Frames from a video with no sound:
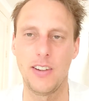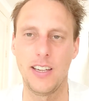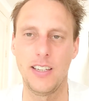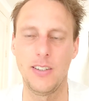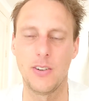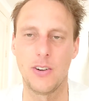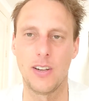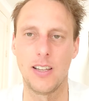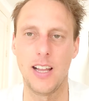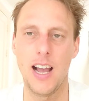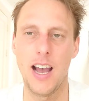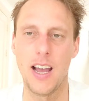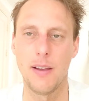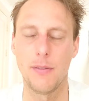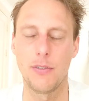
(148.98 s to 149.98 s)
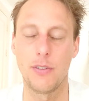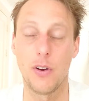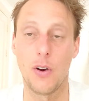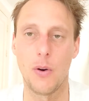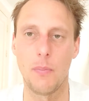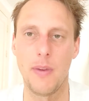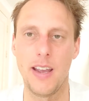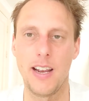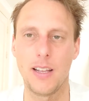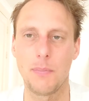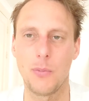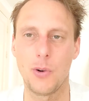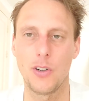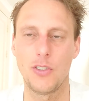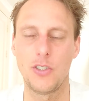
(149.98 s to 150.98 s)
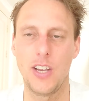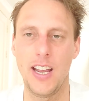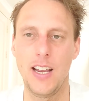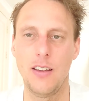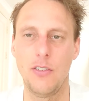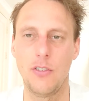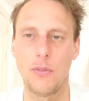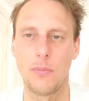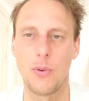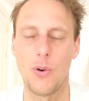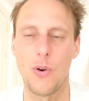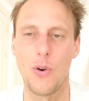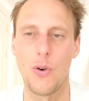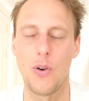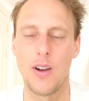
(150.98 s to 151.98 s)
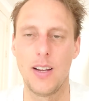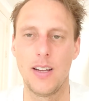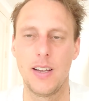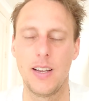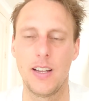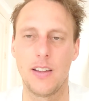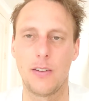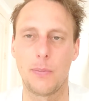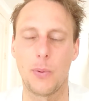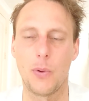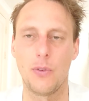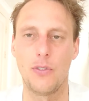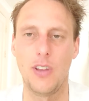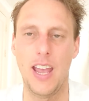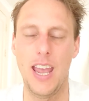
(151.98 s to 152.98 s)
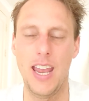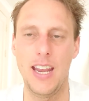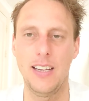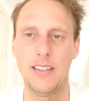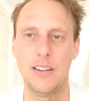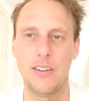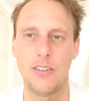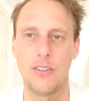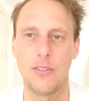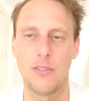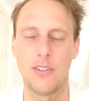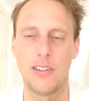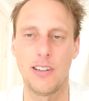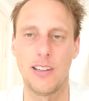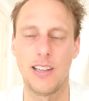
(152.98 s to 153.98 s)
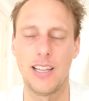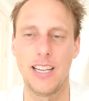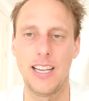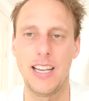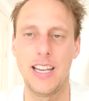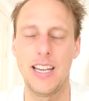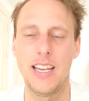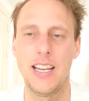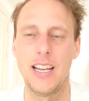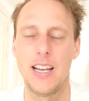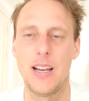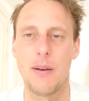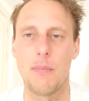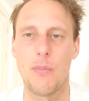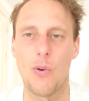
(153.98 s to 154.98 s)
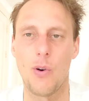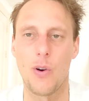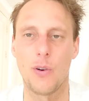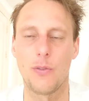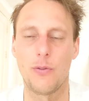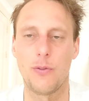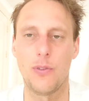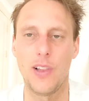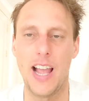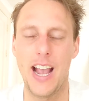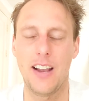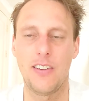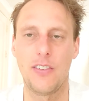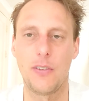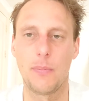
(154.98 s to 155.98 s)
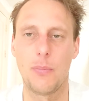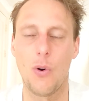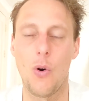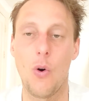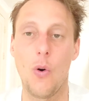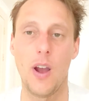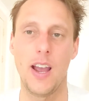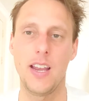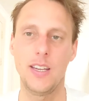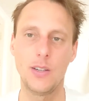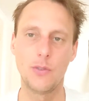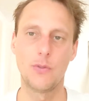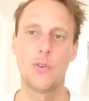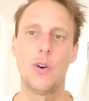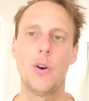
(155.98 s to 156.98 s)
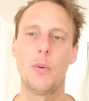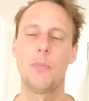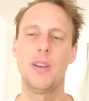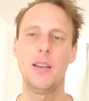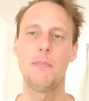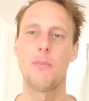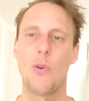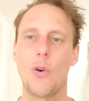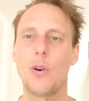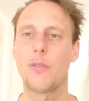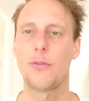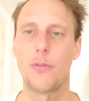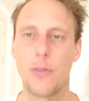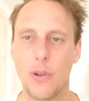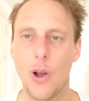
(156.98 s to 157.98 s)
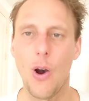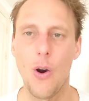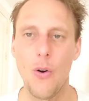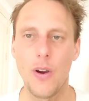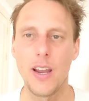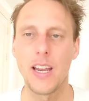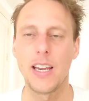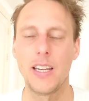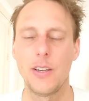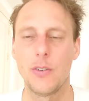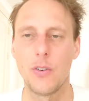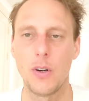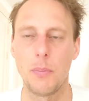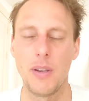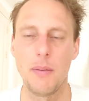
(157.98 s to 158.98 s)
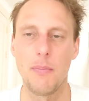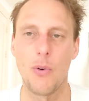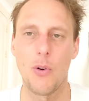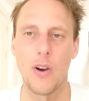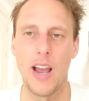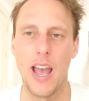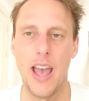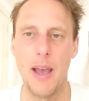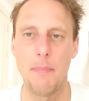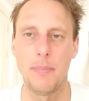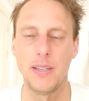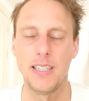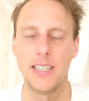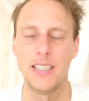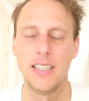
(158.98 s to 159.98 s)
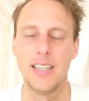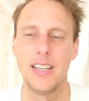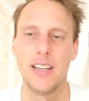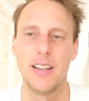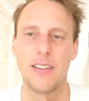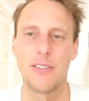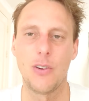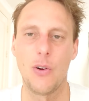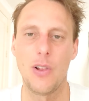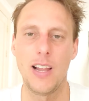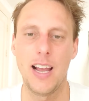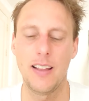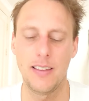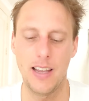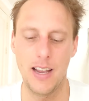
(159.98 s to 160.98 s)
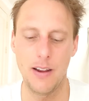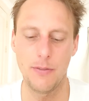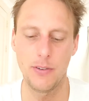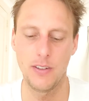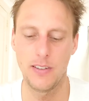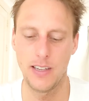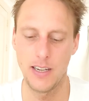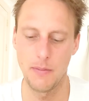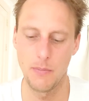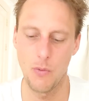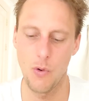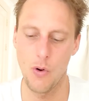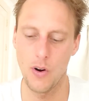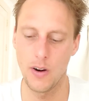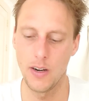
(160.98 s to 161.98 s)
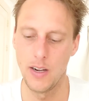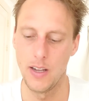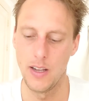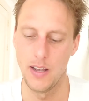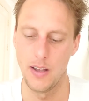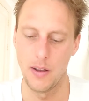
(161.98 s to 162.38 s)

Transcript: in your life. So make it more changeable, spontaneously, more flexible, and you will be more flowing, you will be more happy. So let everything more